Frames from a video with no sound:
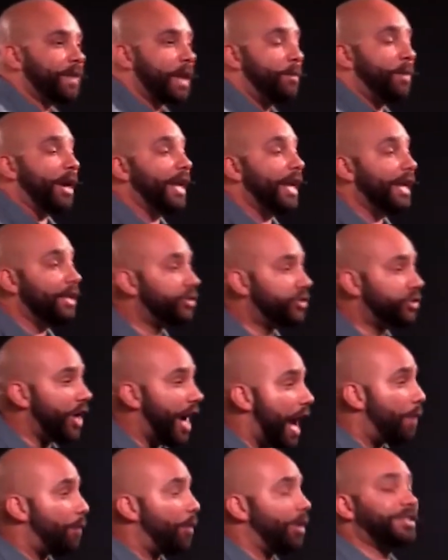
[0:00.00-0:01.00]
But his
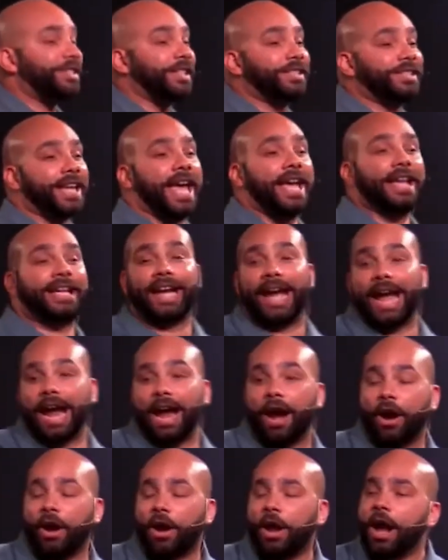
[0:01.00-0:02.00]
job was to take
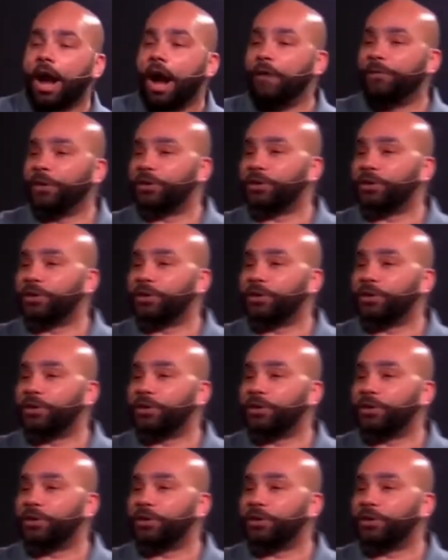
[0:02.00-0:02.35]
care of the